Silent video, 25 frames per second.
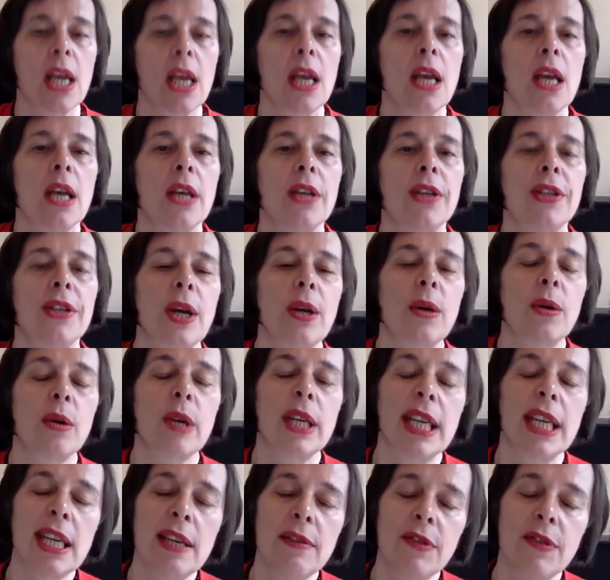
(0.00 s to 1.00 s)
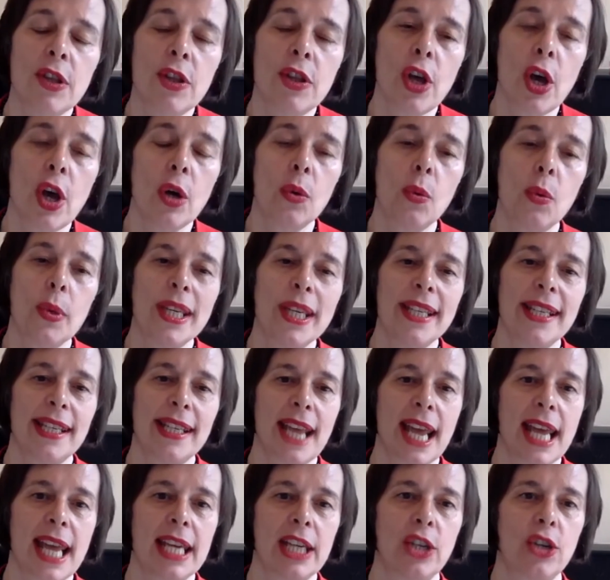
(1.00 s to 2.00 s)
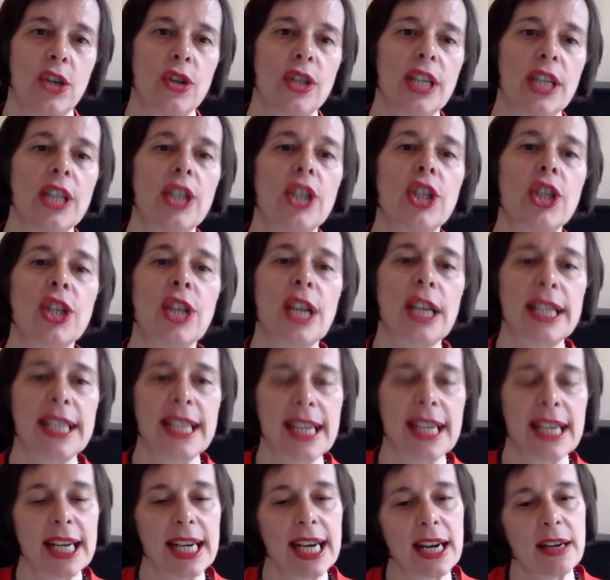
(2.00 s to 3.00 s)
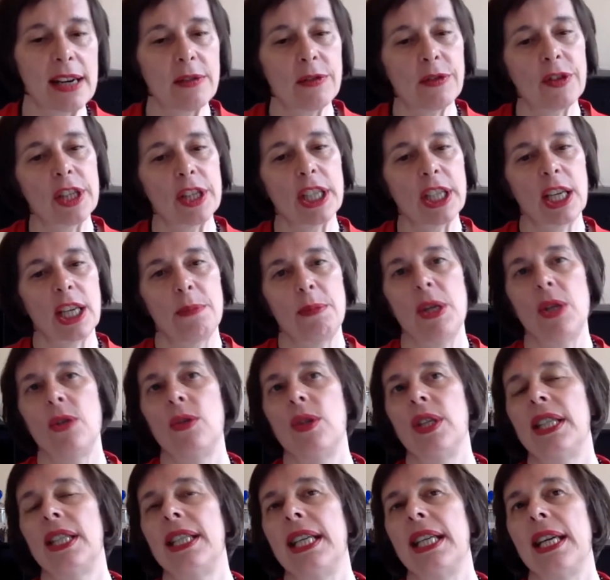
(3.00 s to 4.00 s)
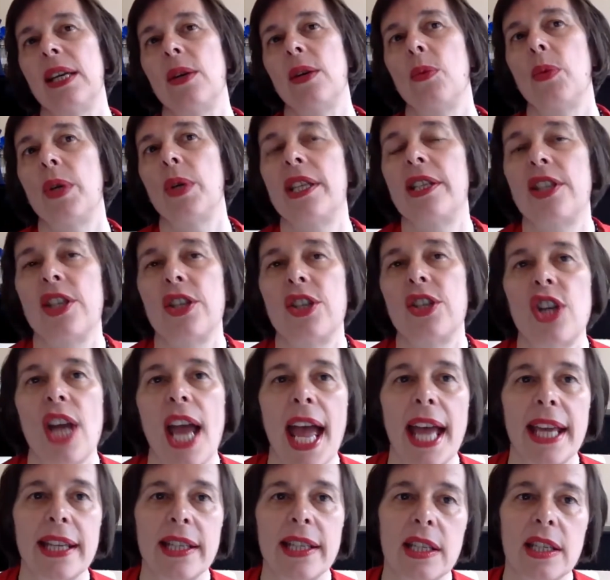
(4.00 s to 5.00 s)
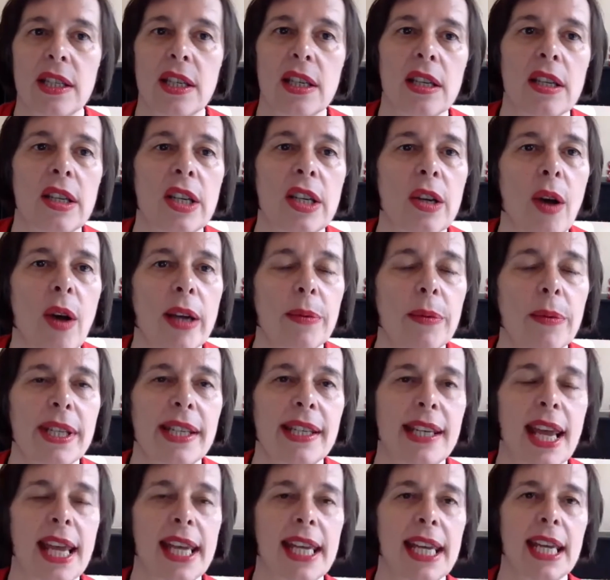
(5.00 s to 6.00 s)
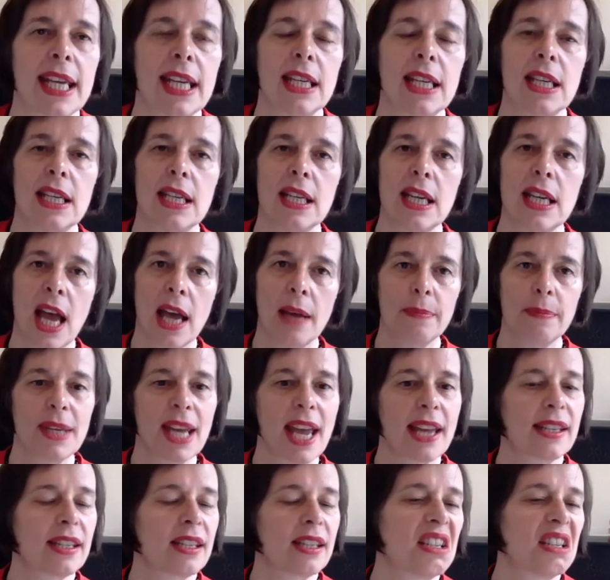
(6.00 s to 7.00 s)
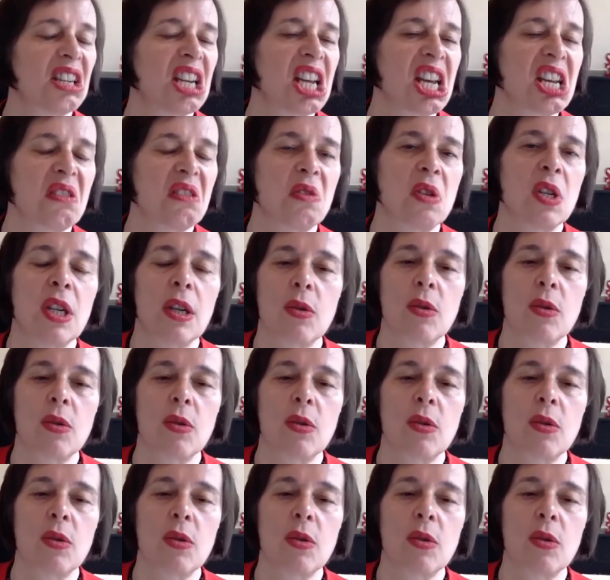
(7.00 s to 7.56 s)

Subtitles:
So even though we say traditionally in an infant community, we suggest, I was saying yesterday,